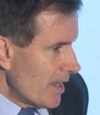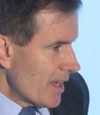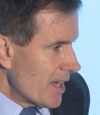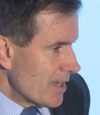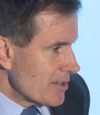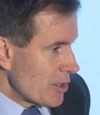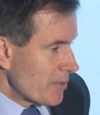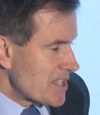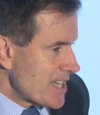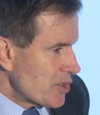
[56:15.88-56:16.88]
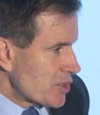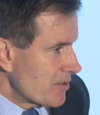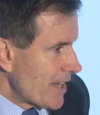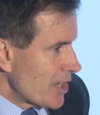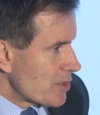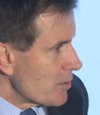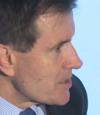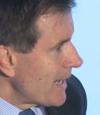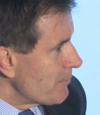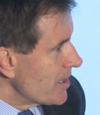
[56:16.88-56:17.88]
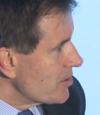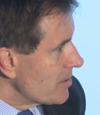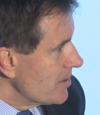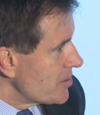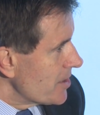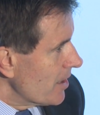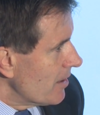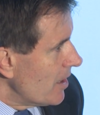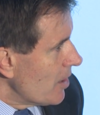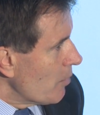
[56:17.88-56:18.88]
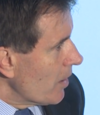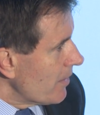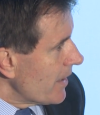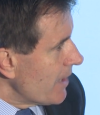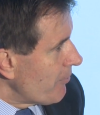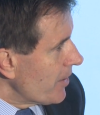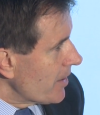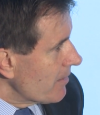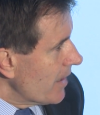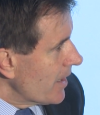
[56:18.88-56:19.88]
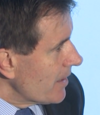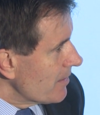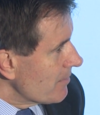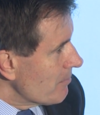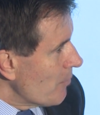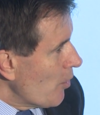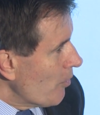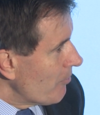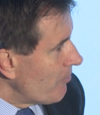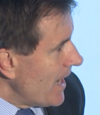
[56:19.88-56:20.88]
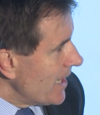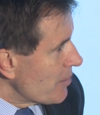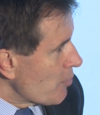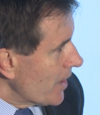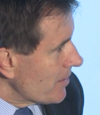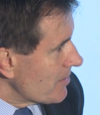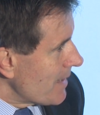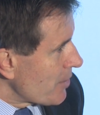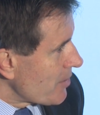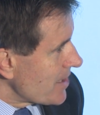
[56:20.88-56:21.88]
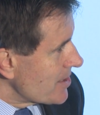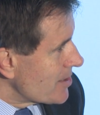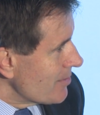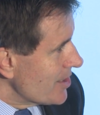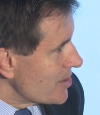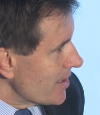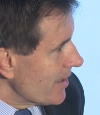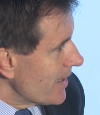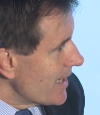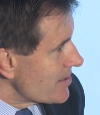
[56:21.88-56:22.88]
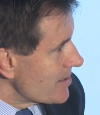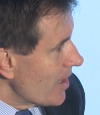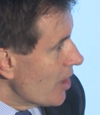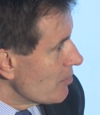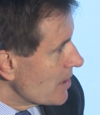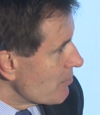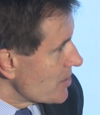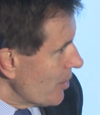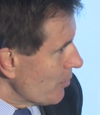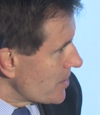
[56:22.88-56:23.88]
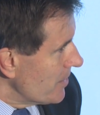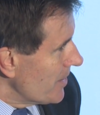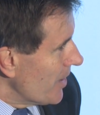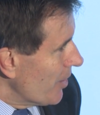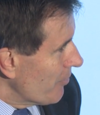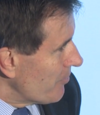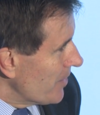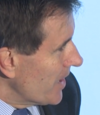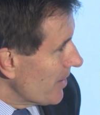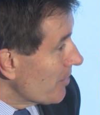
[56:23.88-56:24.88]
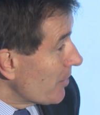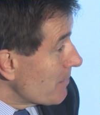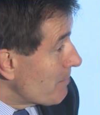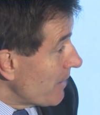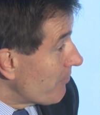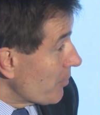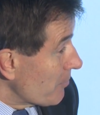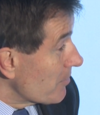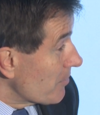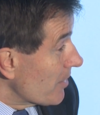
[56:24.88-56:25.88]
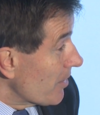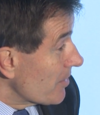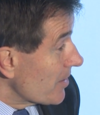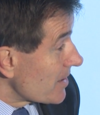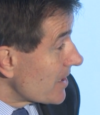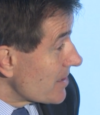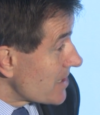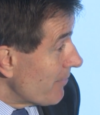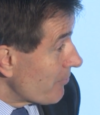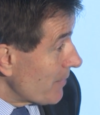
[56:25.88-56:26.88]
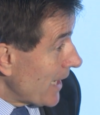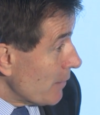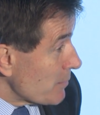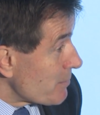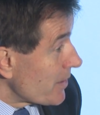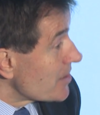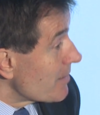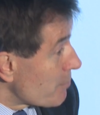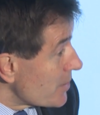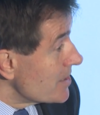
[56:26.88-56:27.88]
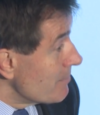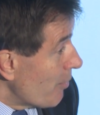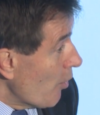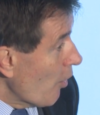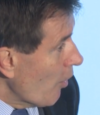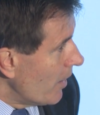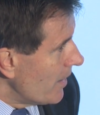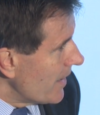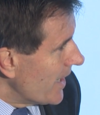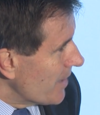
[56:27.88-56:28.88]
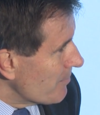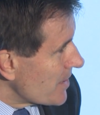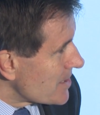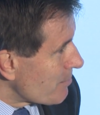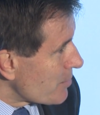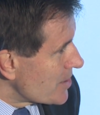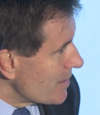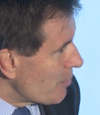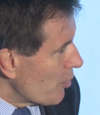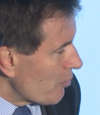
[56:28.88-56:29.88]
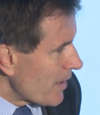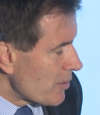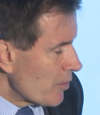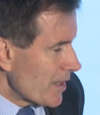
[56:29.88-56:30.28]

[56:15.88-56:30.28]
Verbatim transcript: Uh, a lot of attention now to what's happening in Tunisia. Well, if a, a more fairly run and democratic Tunisia is the only result of uh, only benefit uh, that has come from the Arab Spring, it's a pretty poor, um, it's a pretty poor record.